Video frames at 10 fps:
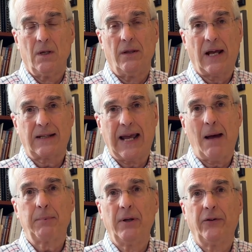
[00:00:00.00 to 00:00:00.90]
That
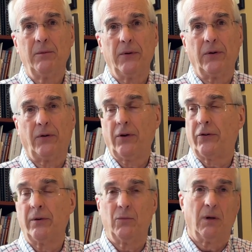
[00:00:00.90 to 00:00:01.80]
capitalism is a
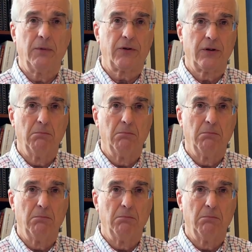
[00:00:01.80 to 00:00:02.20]
system where Mr.